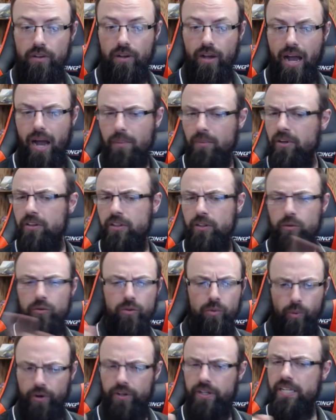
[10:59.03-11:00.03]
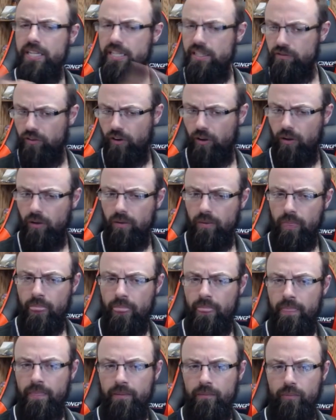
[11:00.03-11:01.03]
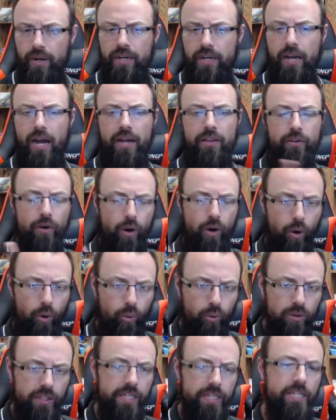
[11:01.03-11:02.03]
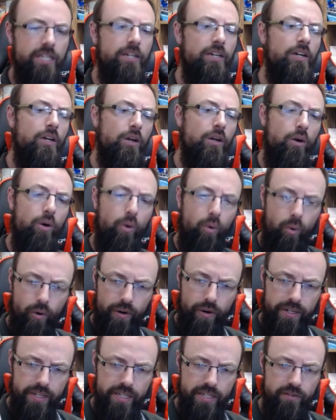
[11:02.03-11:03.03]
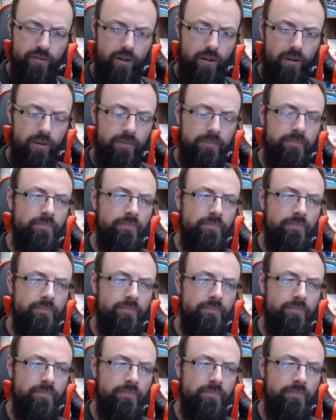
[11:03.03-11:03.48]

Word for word: I'm going to use the word evil, right? Either holy or evil.